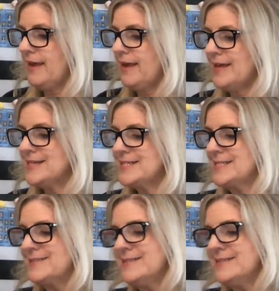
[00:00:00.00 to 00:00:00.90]
Annie
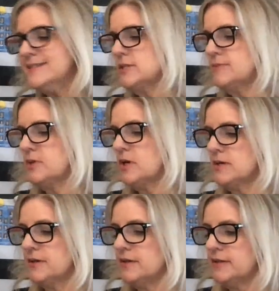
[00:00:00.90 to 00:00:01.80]
nudged him
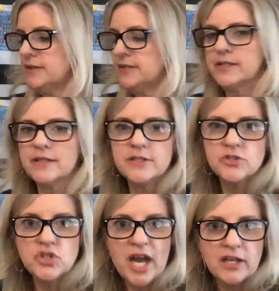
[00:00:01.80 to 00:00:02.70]
harder, and
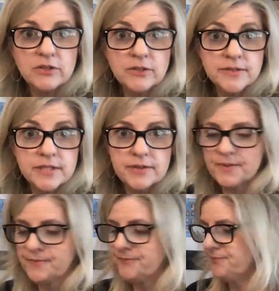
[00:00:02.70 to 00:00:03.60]
Jack looked at
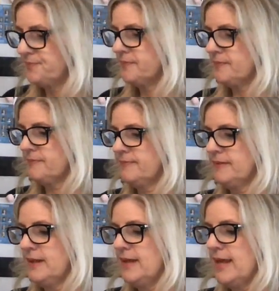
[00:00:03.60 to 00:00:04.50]
her.
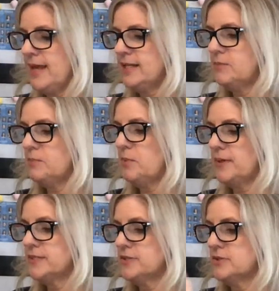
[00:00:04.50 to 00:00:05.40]
Annie
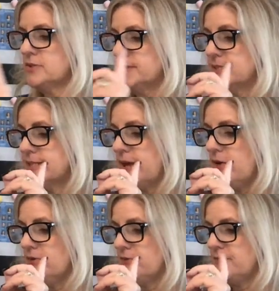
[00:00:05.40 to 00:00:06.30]
pointed to
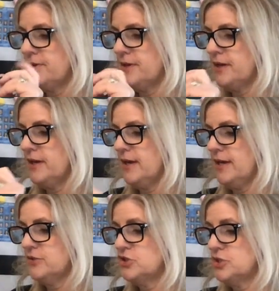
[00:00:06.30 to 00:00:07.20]
herself,
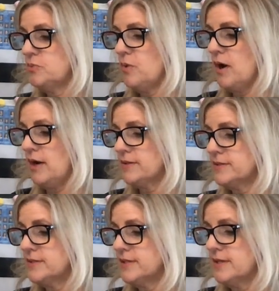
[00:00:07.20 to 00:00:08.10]
and she
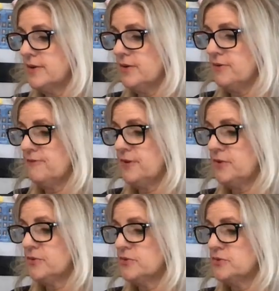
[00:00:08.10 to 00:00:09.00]
walked her
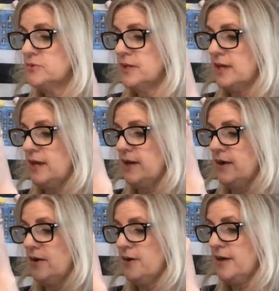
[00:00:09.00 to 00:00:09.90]
fingers through the
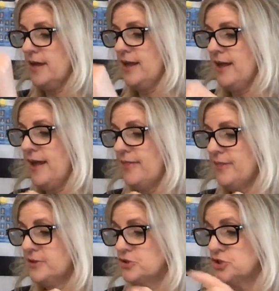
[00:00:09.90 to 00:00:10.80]
air, and
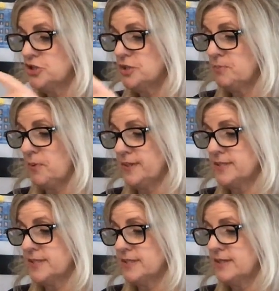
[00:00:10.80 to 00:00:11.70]
then she
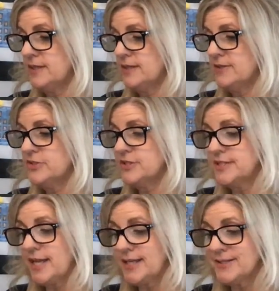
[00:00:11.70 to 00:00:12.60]
pointed to the
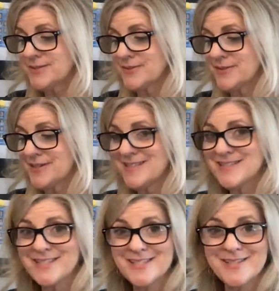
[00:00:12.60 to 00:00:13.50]
dinosaur, and
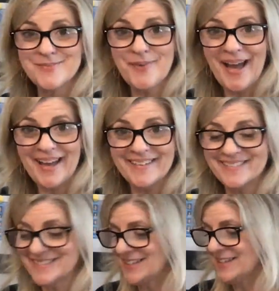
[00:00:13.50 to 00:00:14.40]
she smiled.